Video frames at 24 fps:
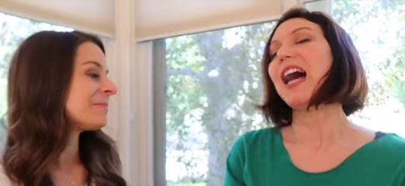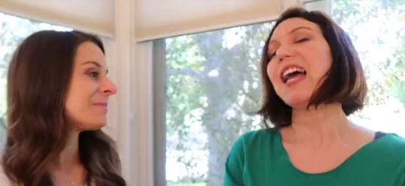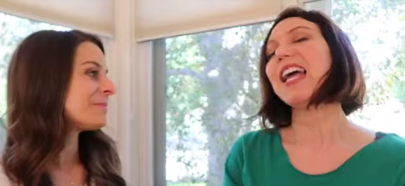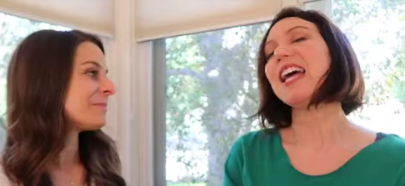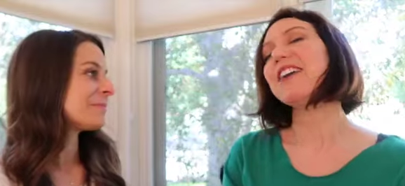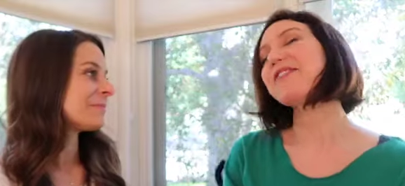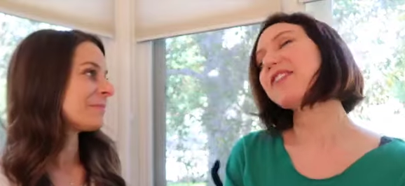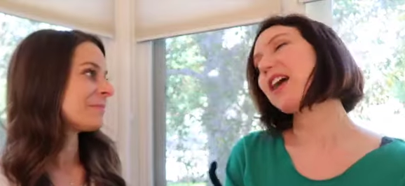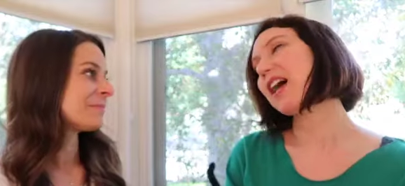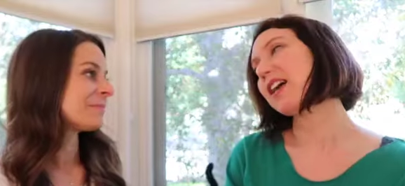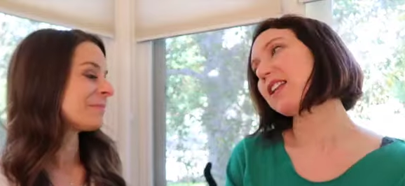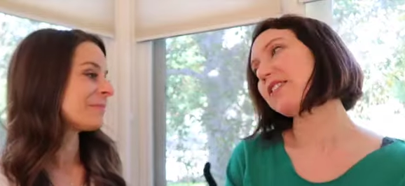Speaker 1: I
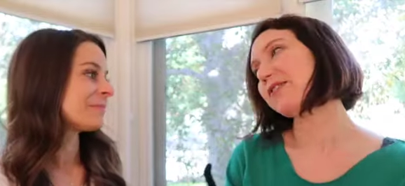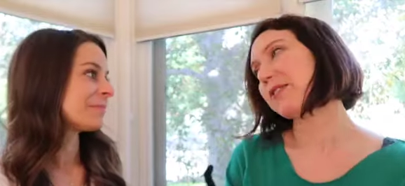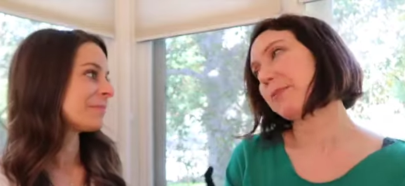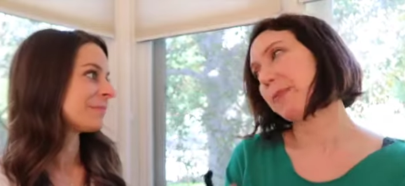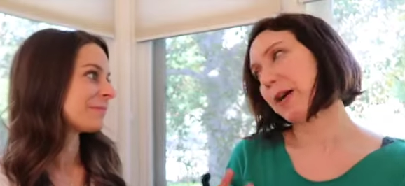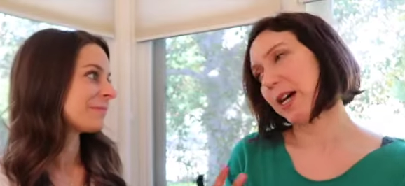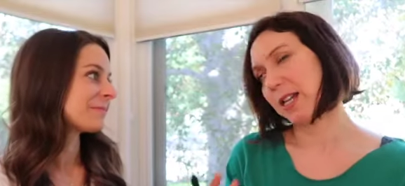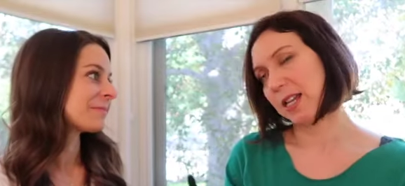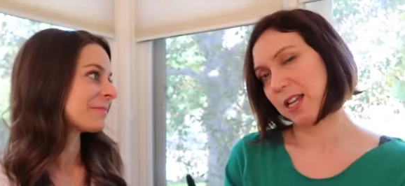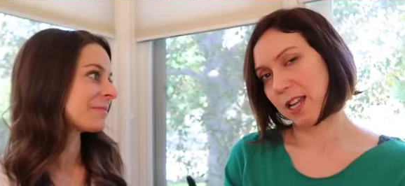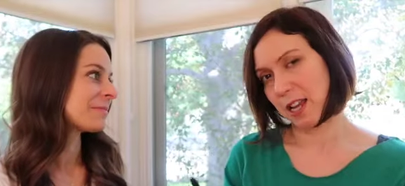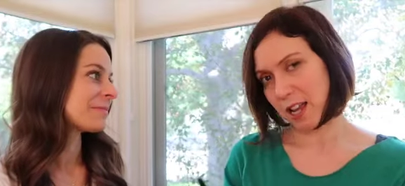have kind of a
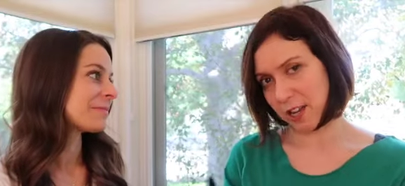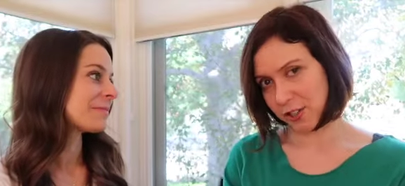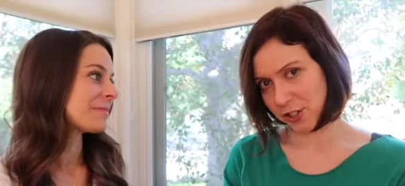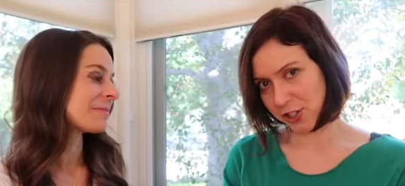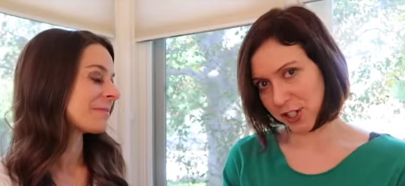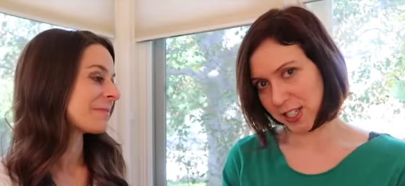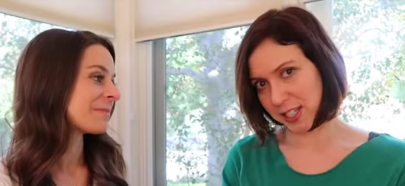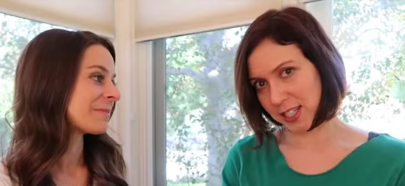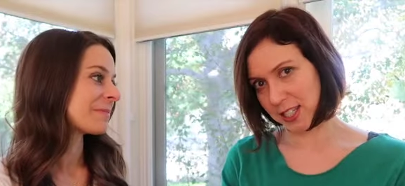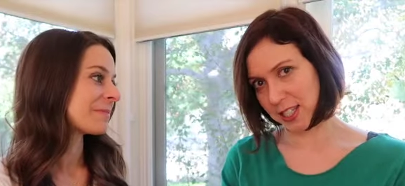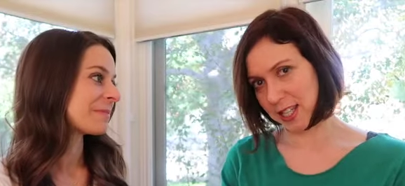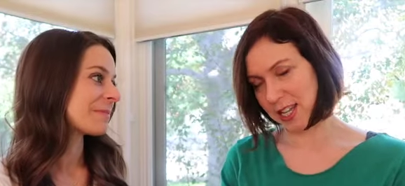body
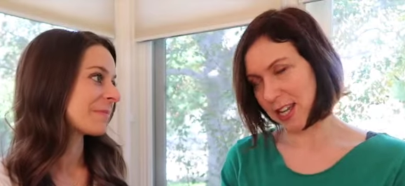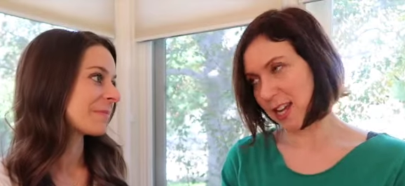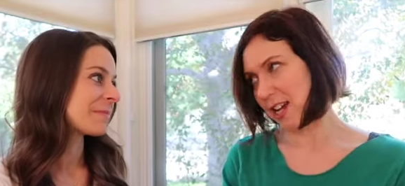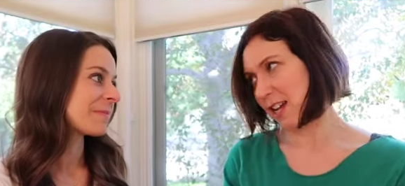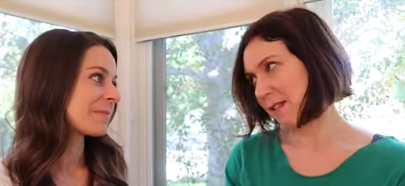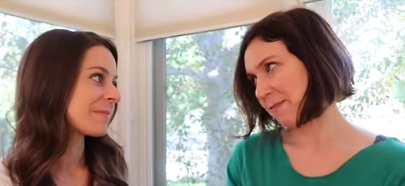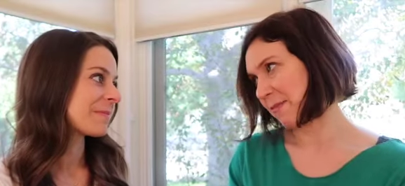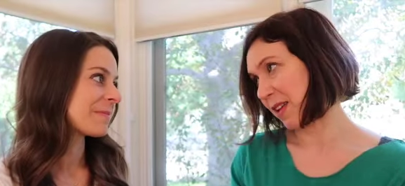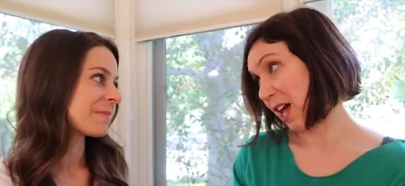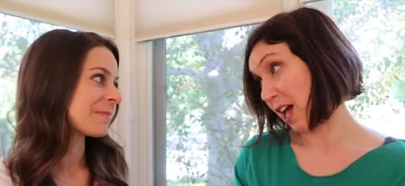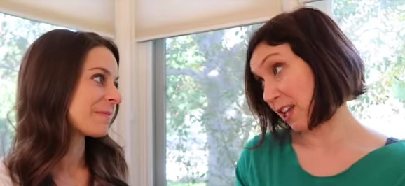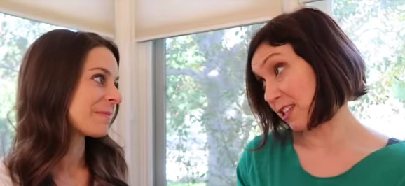conscious
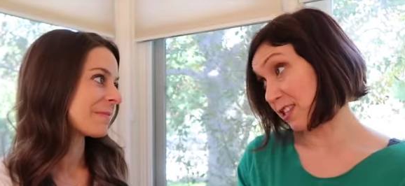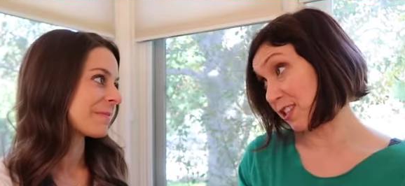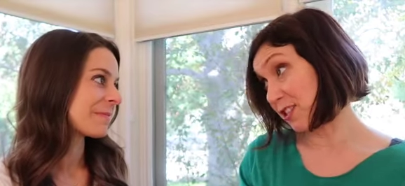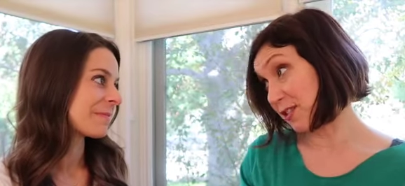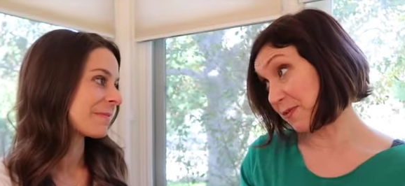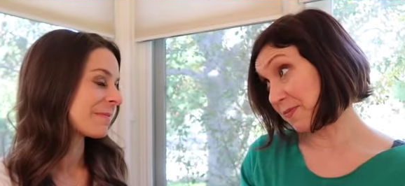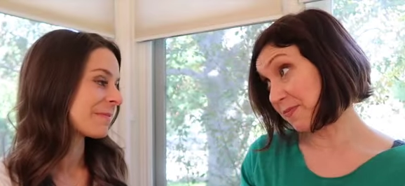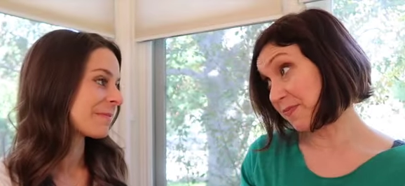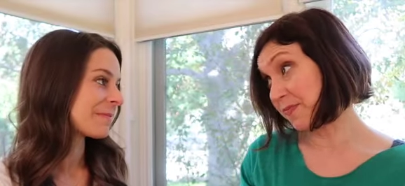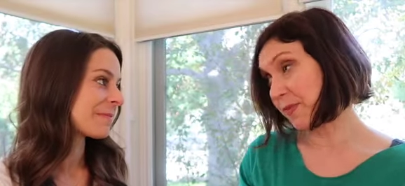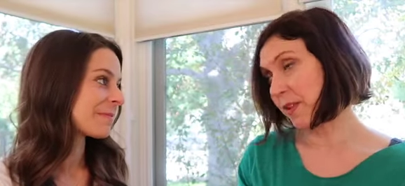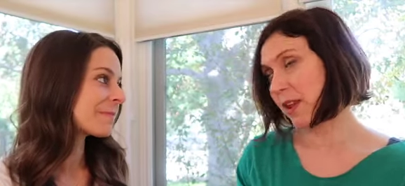um,
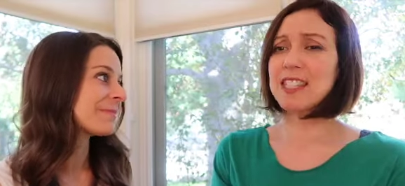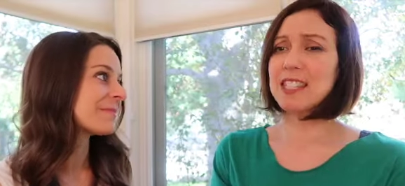costume,